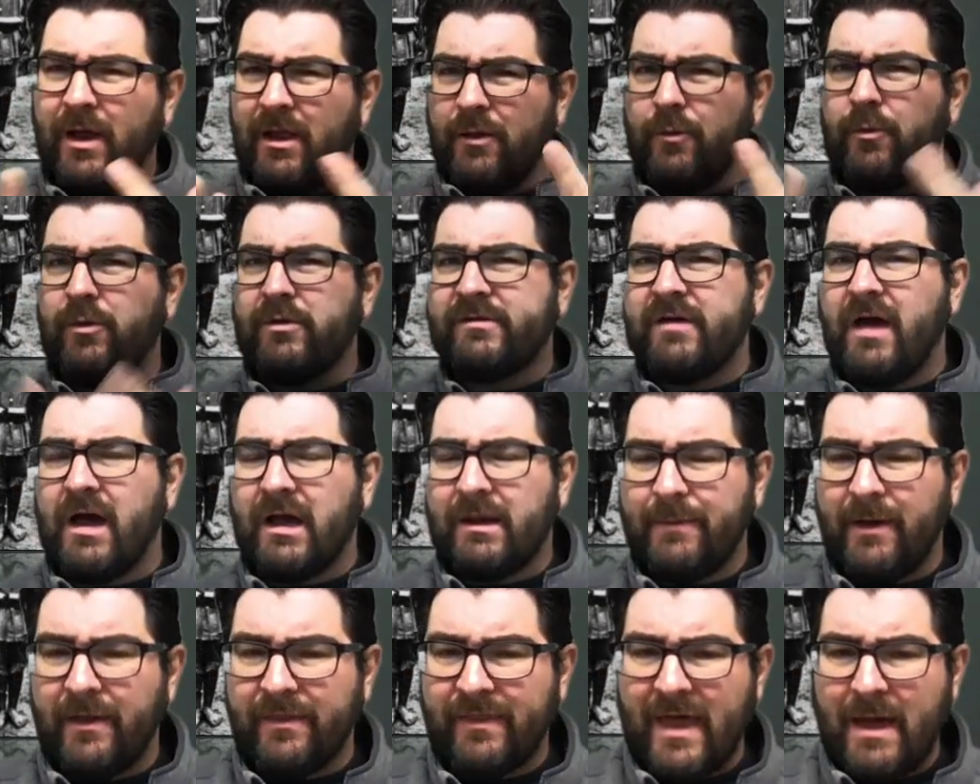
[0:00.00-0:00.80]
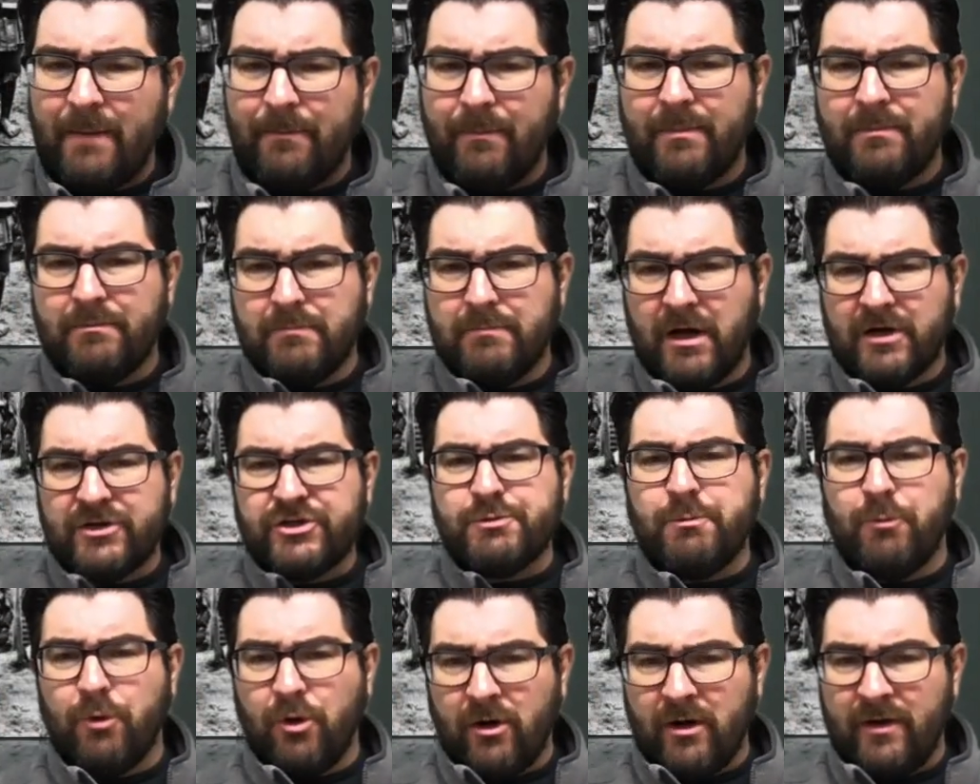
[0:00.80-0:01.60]
and we'll talk about them much
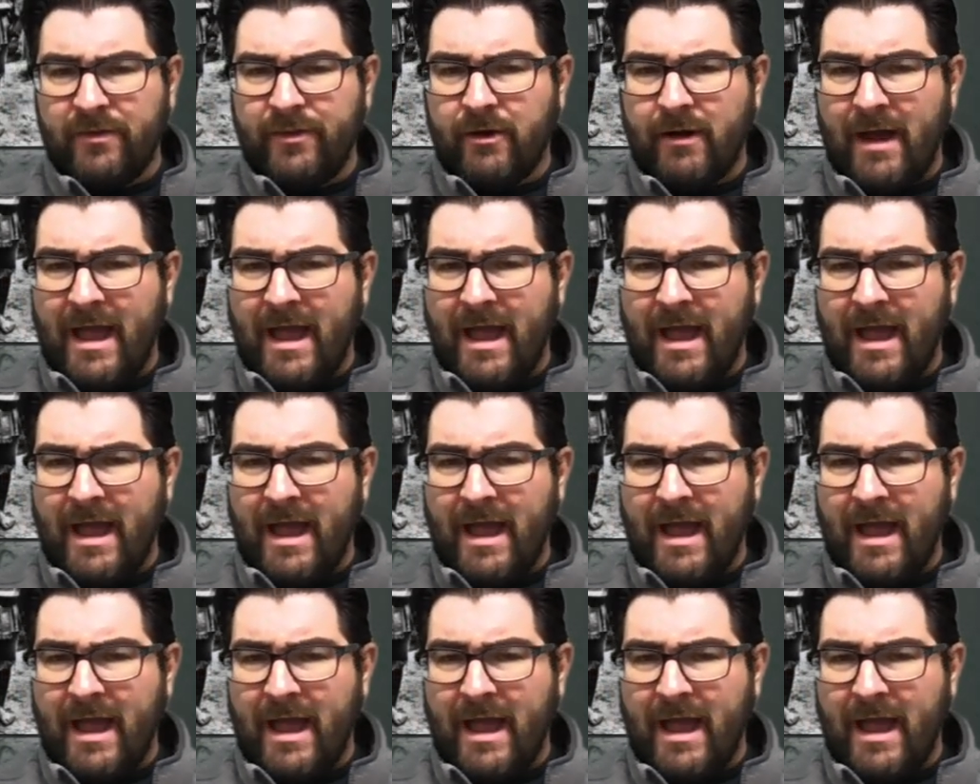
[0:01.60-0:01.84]
more in their